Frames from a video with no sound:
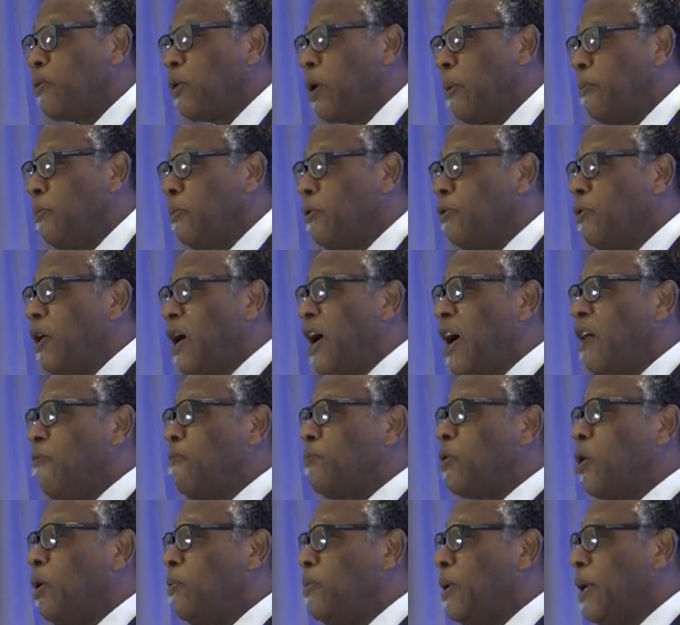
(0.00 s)
prob you don't
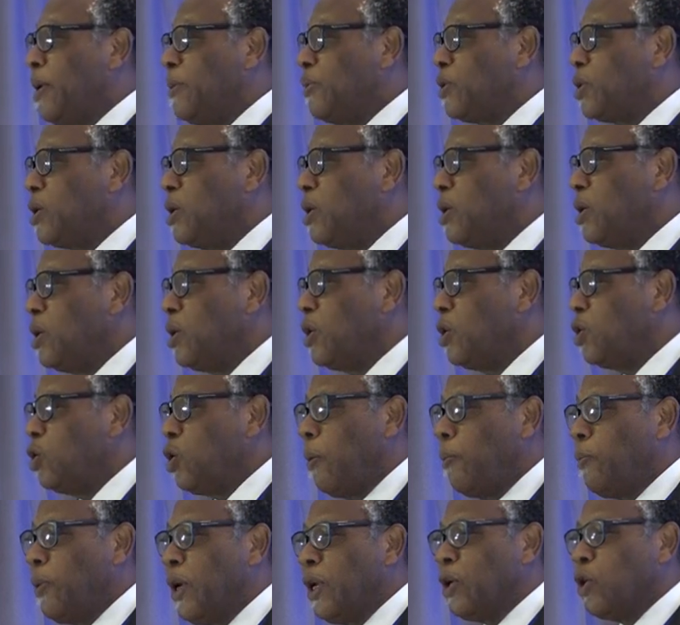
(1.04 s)
have problems,
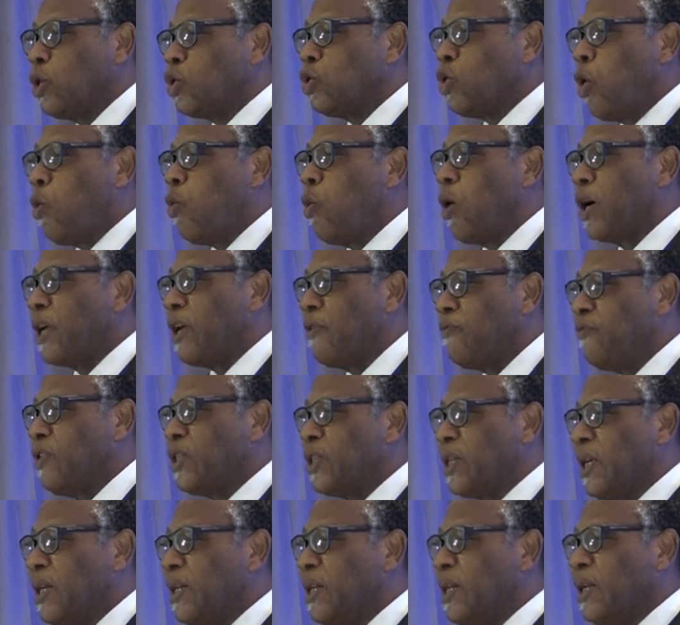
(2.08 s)
your brain does not work
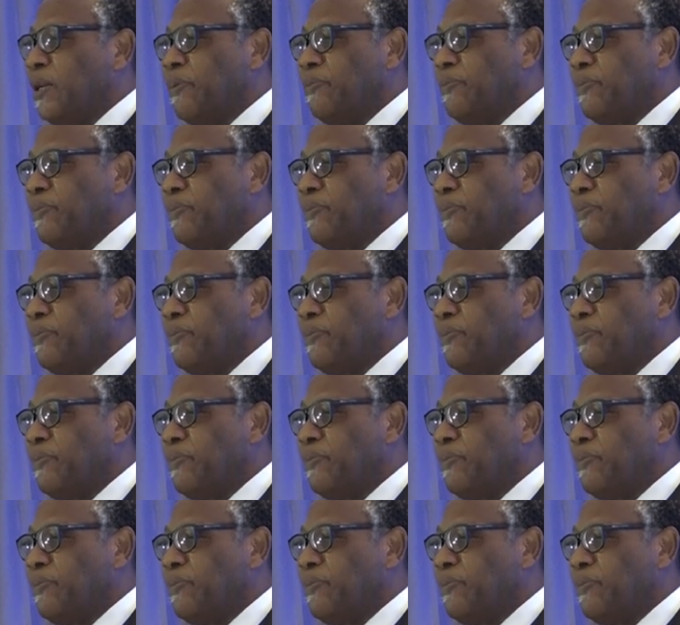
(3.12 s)
efficiently.